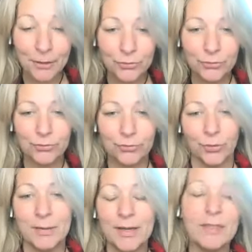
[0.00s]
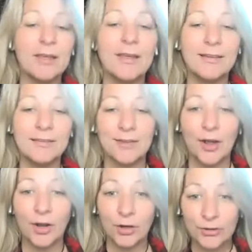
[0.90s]
So many things
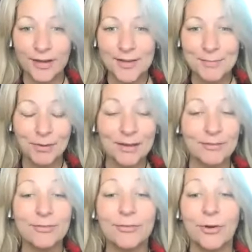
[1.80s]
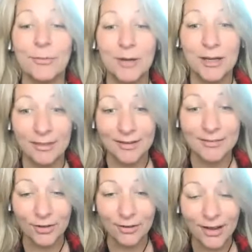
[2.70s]
are taking place. So many things
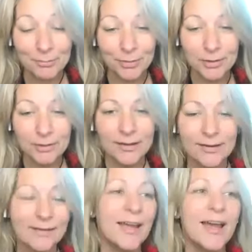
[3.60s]
are happening.